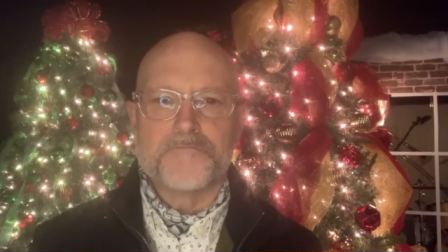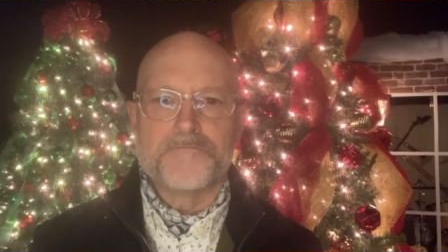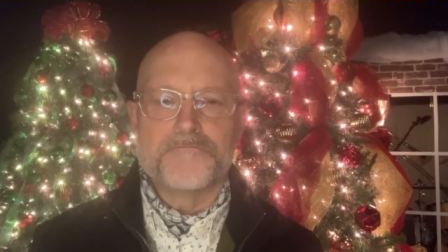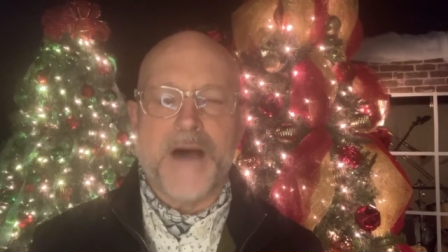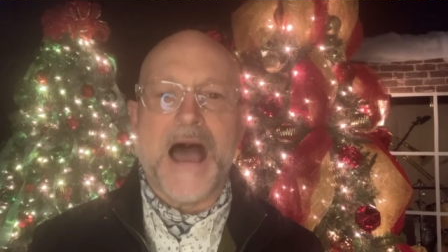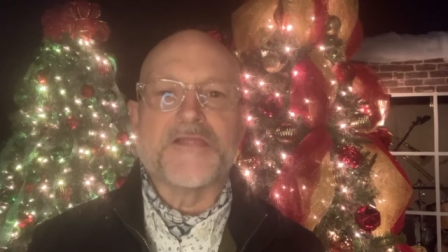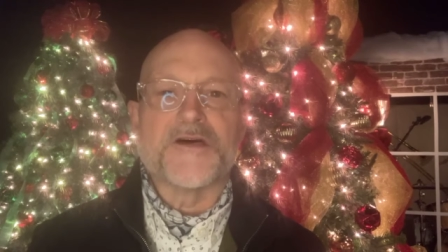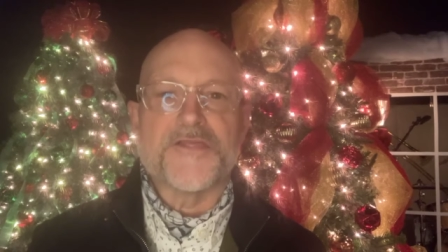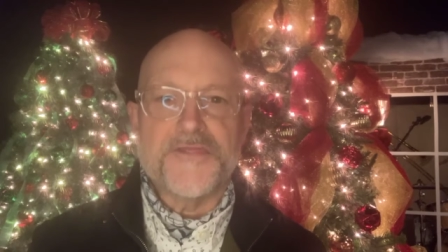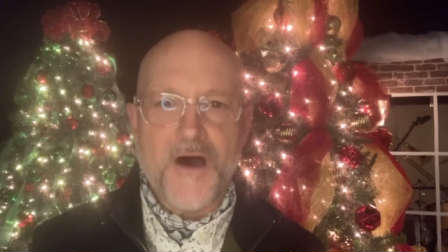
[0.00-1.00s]
by
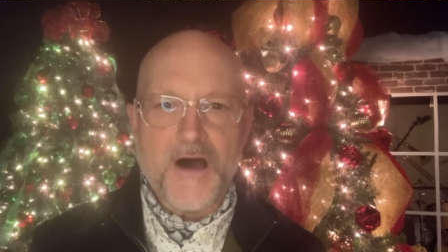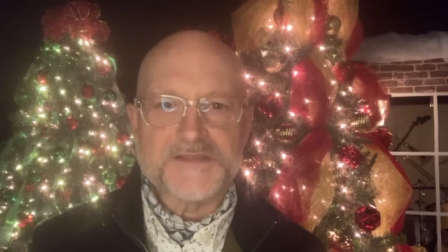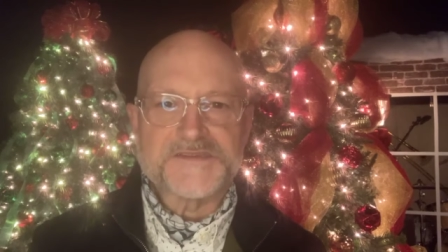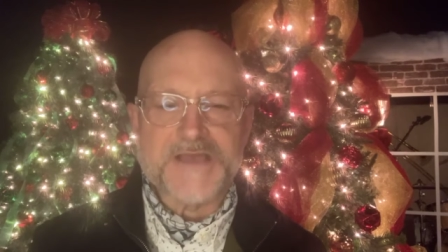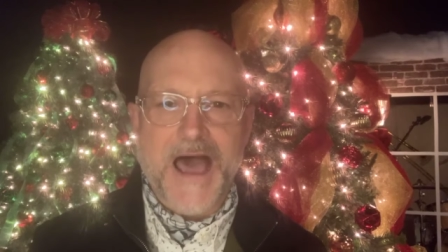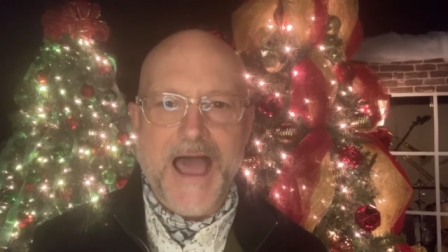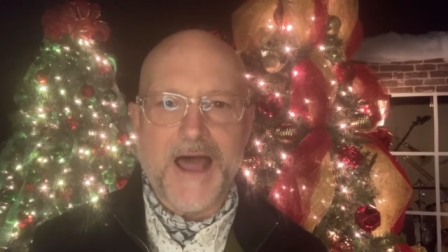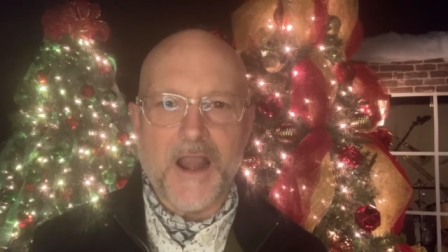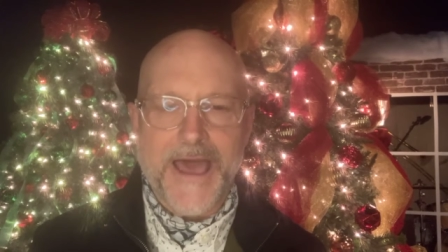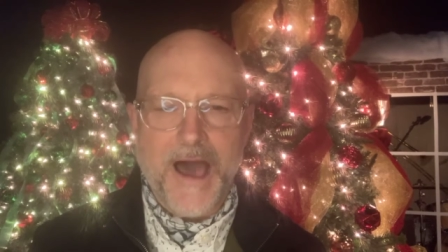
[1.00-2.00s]
the thoughts I
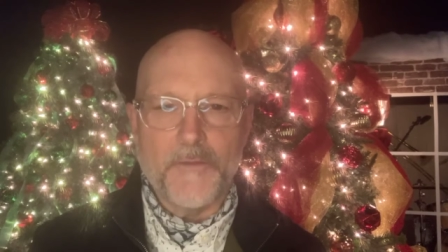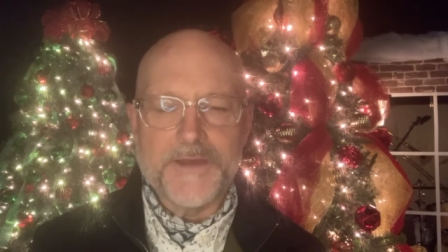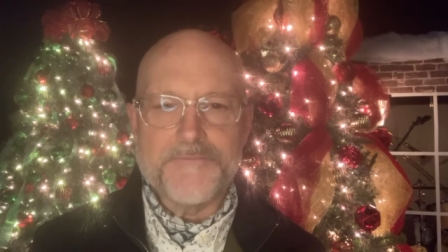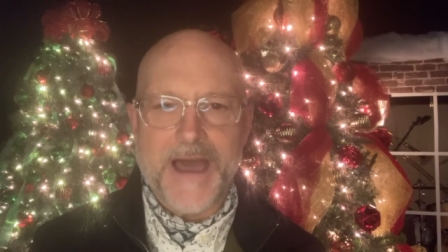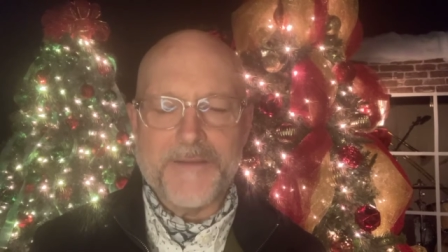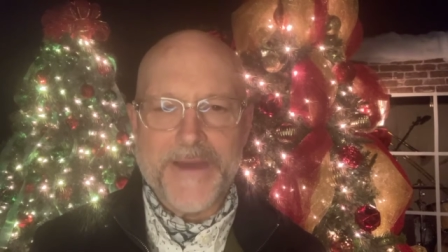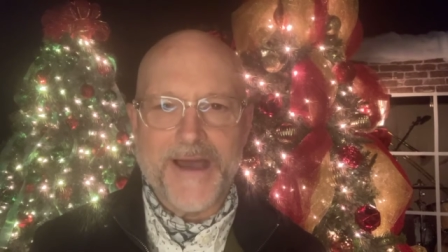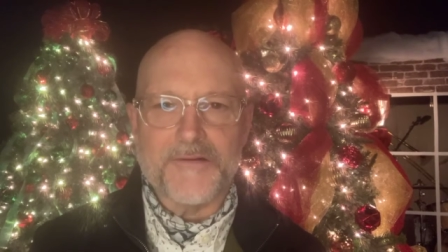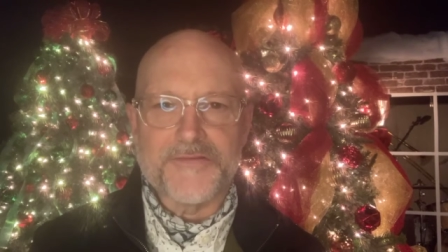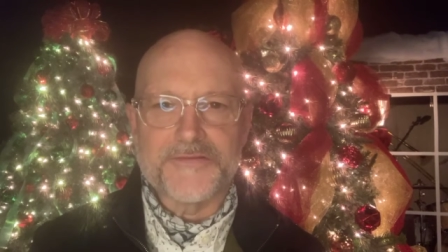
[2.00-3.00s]
allow in my
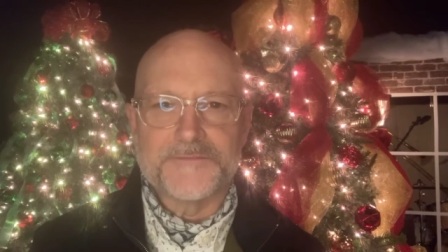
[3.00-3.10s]
mouth.